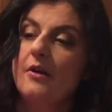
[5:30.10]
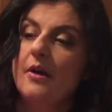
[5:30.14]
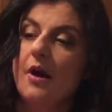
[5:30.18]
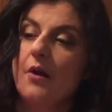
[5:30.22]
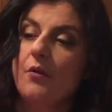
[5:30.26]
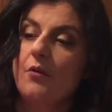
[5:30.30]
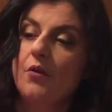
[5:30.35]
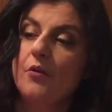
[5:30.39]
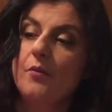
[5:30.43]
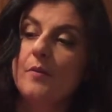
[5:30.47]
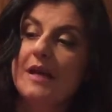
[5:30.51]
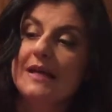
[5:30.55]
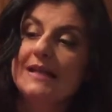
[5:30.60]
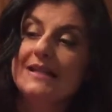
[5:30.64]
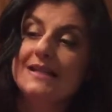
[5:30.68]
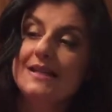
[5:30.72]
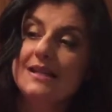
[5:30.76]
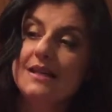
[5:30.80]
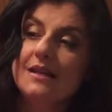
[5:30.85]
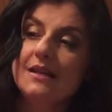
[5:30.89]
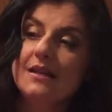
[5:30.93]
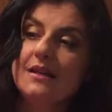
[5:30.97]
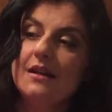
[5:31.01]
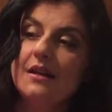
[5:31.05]

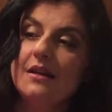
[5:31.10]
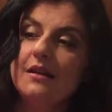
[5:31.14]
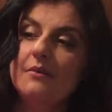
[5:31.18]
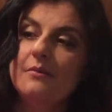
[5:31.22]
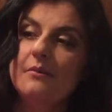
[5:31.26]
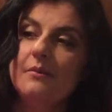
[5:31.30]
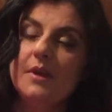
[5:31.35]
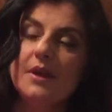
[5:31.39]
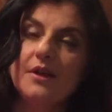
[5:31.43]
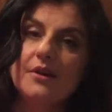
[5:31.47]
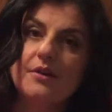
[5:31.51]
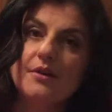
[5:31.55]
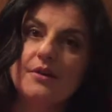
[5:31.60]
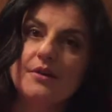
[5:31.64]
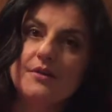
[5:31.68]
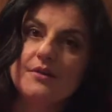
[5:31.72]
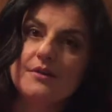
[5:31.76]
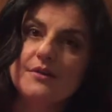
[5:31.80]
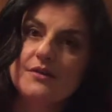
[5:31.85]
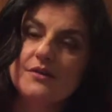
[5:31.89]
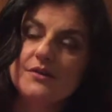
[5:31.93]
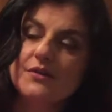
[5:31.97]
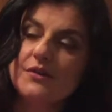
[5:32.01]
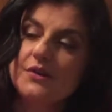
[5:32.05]
aromatique
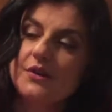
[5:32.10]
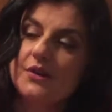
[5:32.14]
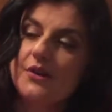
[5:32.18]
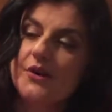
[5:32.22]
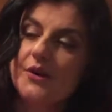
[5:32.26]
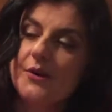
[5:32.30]
bitters.